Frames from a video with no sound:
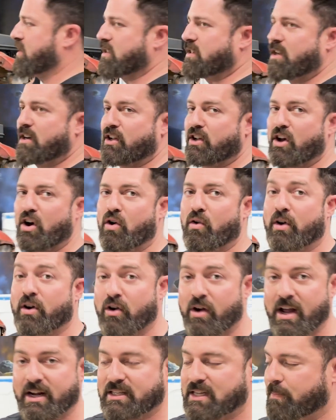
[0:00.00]
is gonna go in our
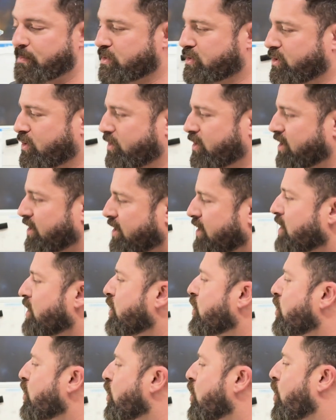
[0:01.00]
next episode.
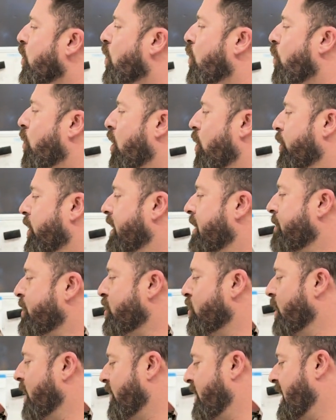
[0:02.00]
What we're gonna be
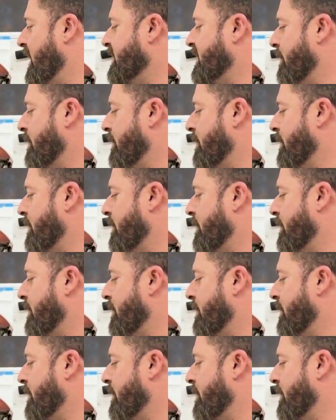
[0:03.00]
doing in the next